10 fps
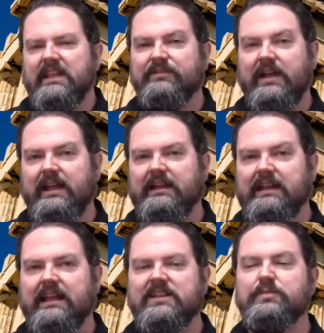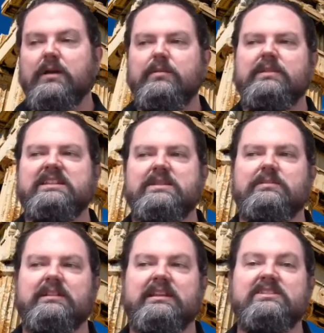if I had to guess, probably means
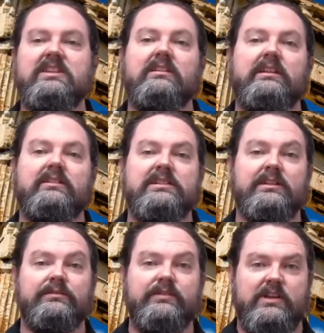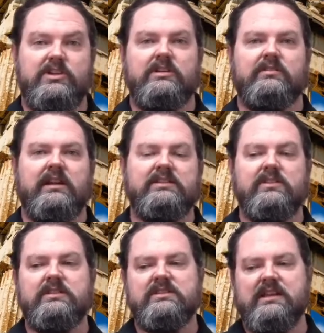something like singularity of vision. Right?
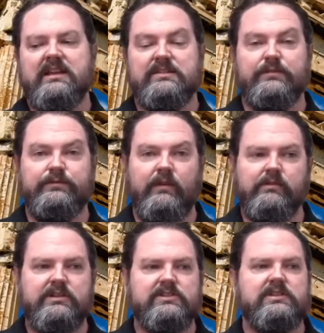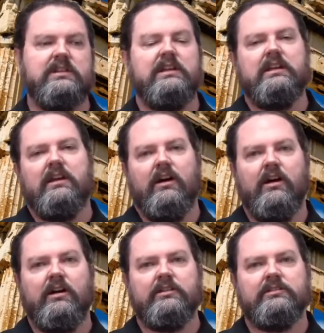So these guys are focused
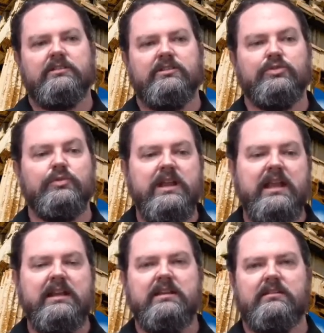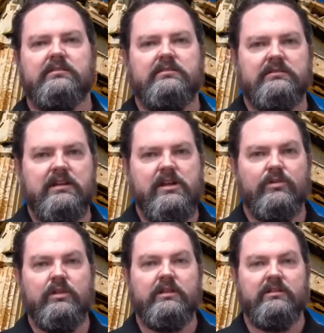on creating, you
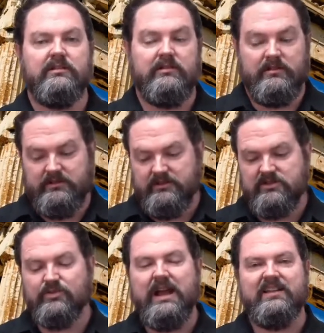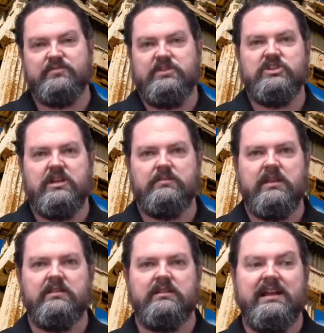know, the, you know, on this craftsmanship,
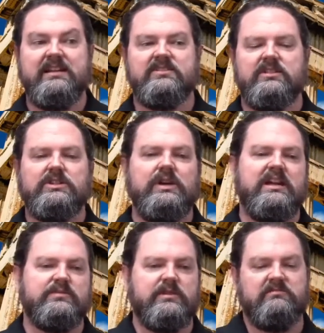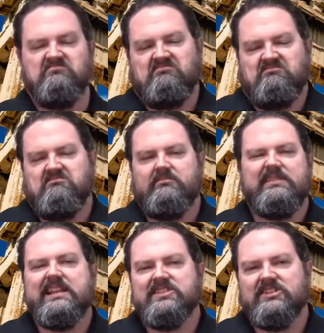the excellent craftsmen.
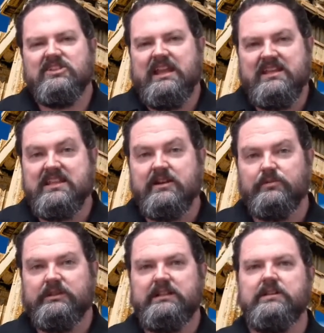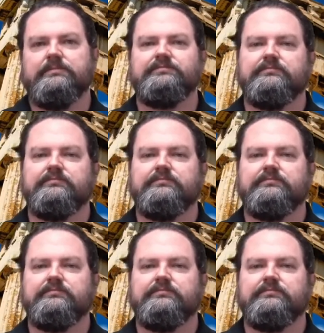That's just a guess. I don't really know.